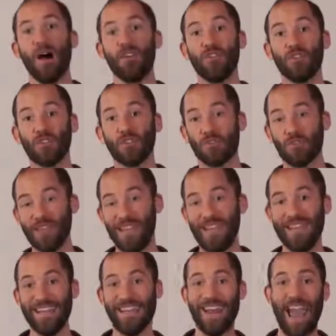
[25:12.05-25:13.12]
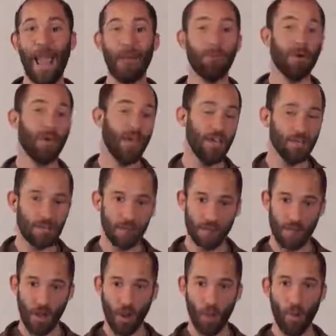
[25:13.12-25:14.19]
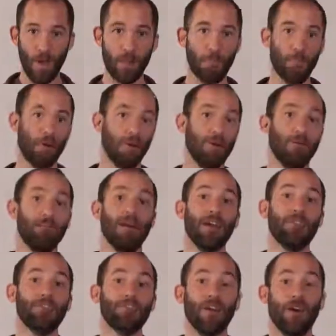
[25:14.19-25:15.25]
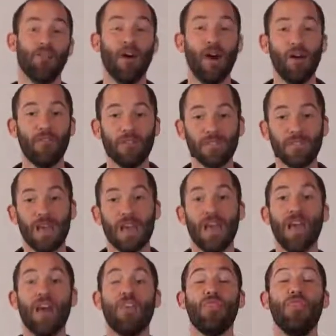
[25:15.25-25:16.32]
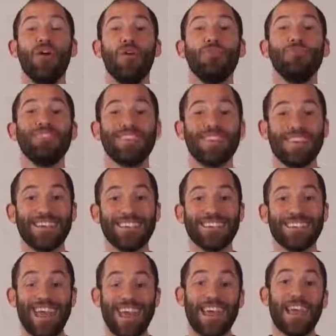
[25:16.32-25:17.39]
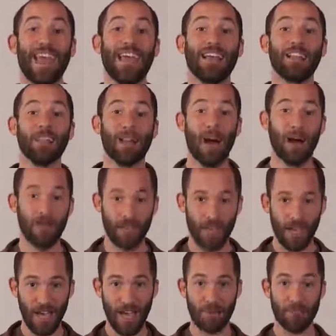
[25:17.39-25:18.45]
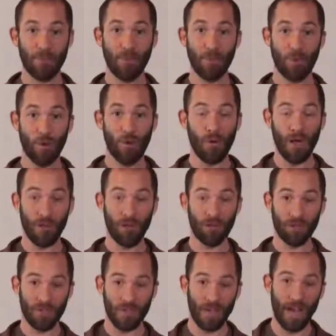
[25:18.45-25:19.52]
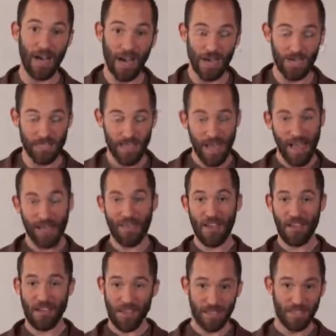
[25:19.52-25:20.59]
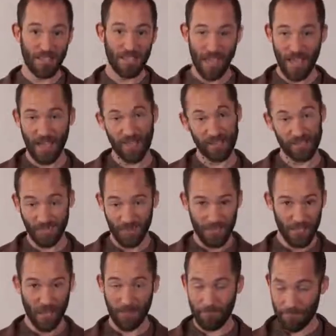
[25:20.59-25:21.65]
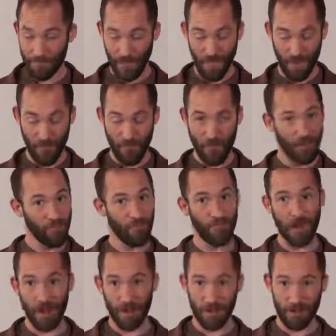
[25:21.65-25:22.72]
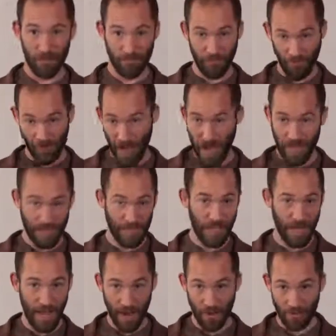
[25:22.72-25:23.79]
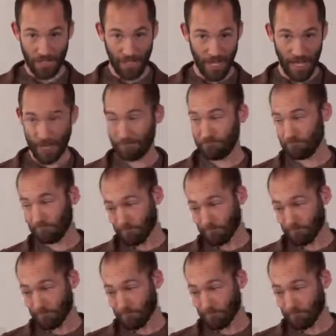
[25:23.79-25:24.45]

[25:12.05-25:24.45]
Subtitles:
you're creating applications like QuickBook, Microsoft Office. Those things take a lot of time. So programmers are the guys that just stand or sit in front of a monitor for 8 to 10 hours a day,